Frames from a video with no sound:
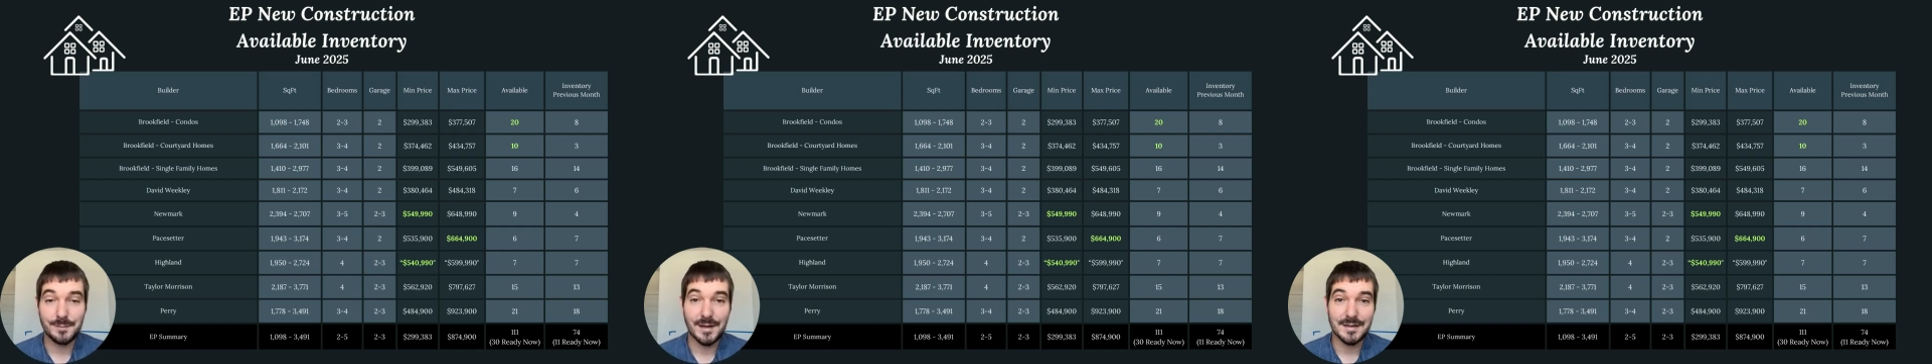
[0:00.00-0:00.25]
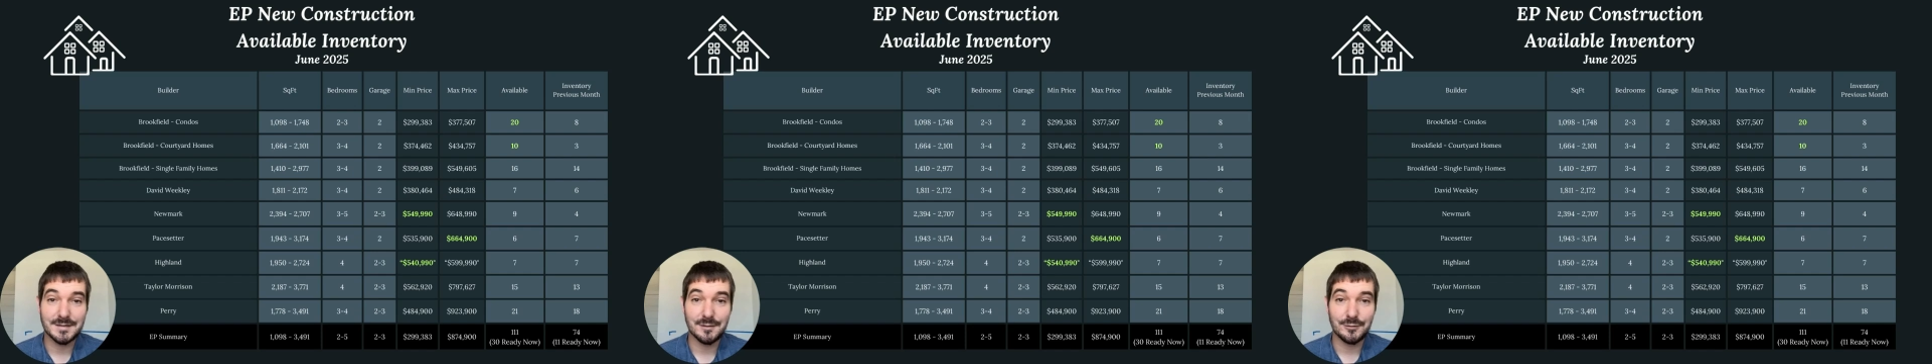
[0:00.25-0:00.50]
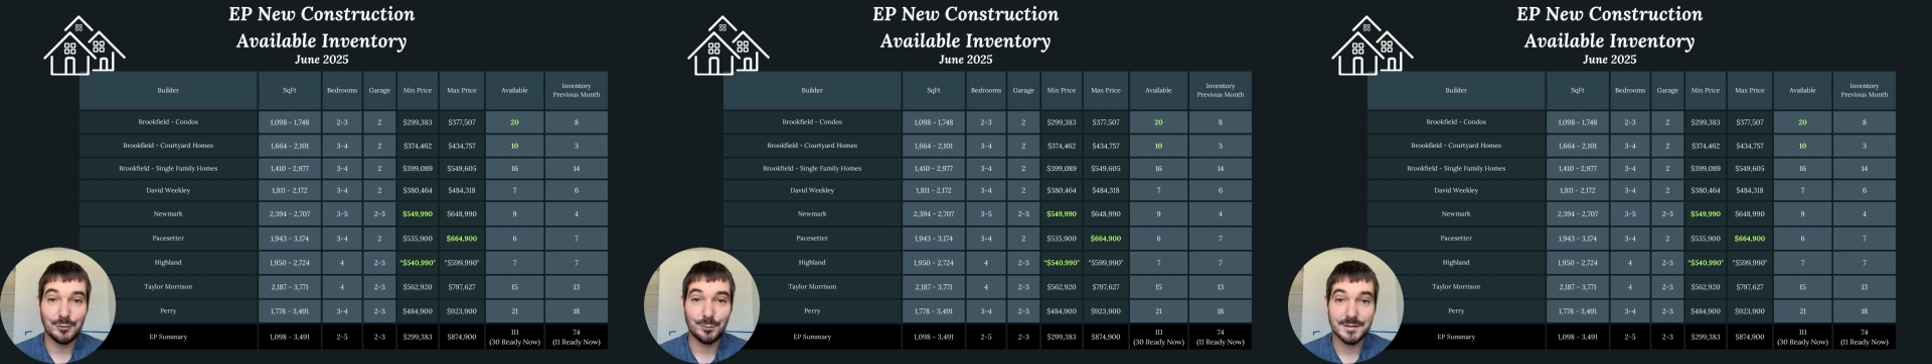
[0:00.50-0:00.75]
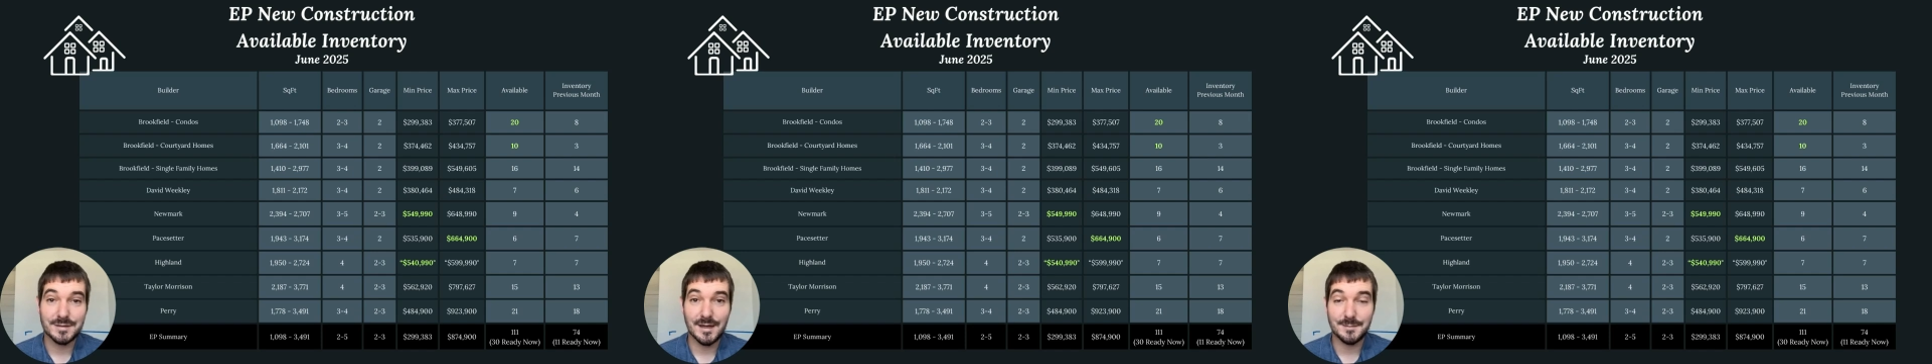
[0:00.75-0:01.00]
Pacesetter,
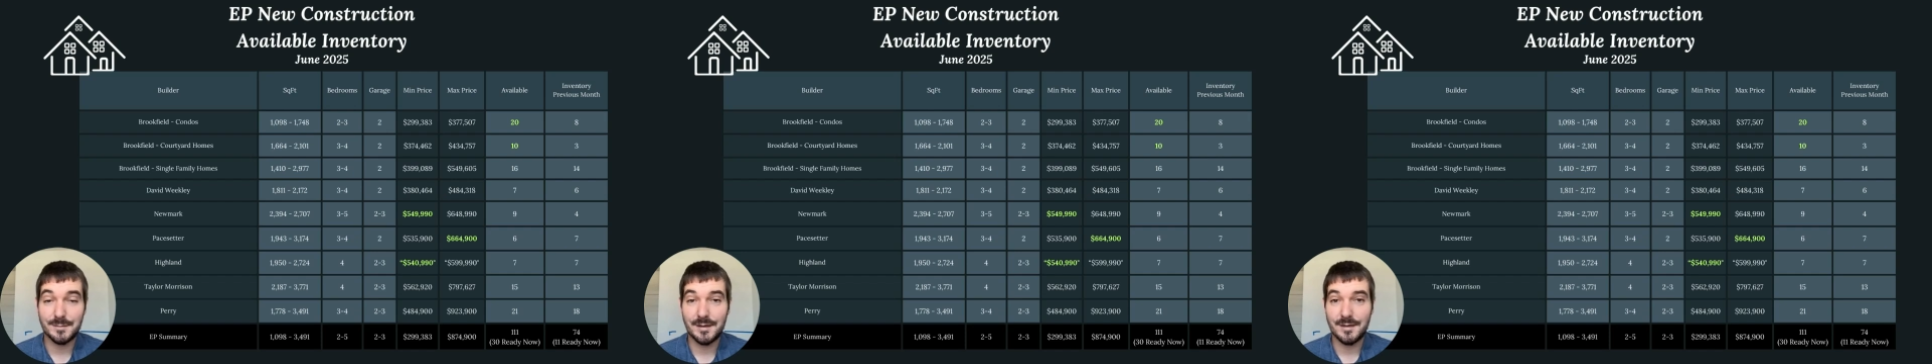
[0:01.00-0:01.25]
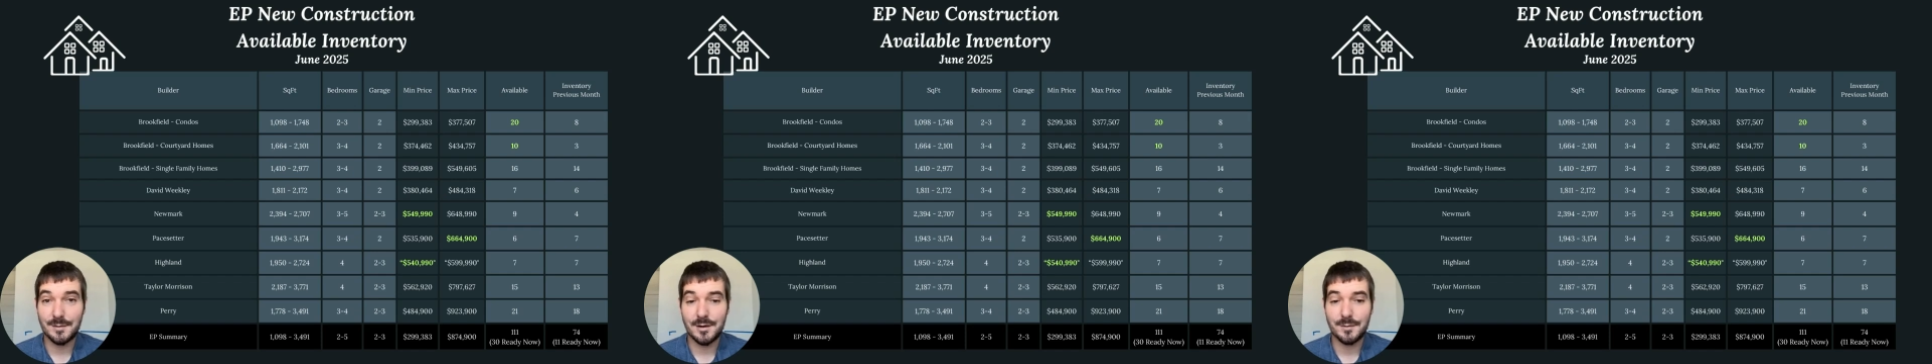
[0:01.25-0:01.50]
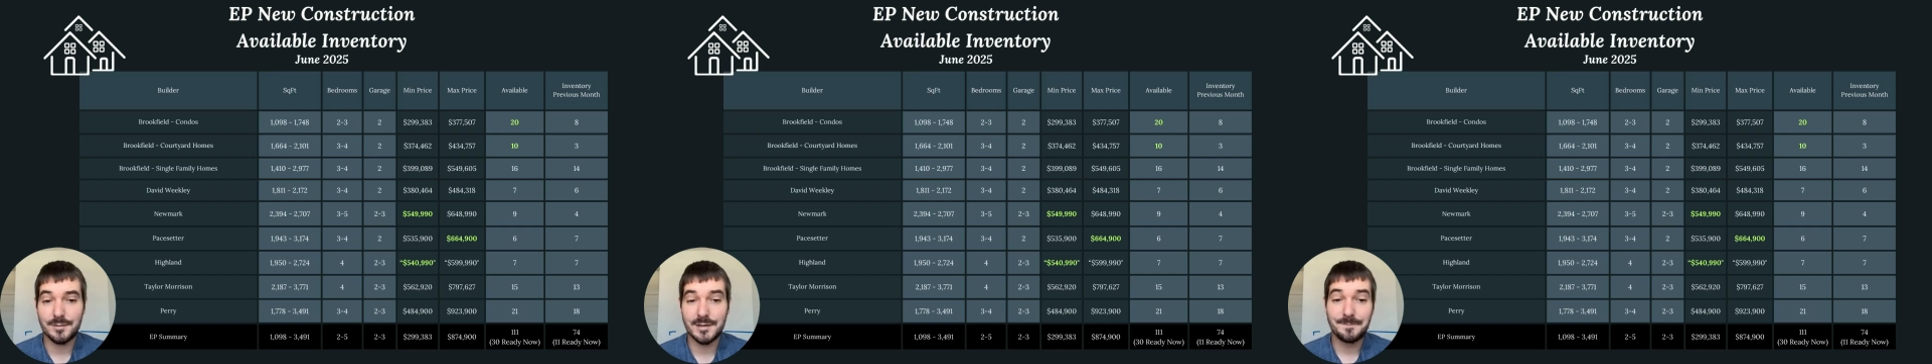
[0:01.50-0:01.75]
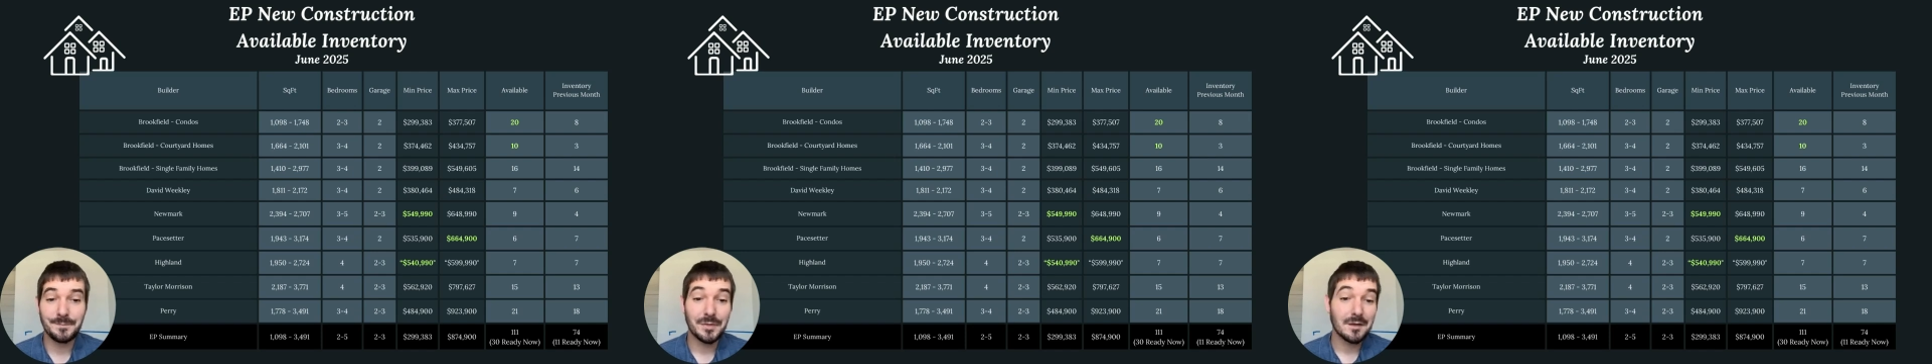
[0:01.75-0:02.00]
numerous times about that property.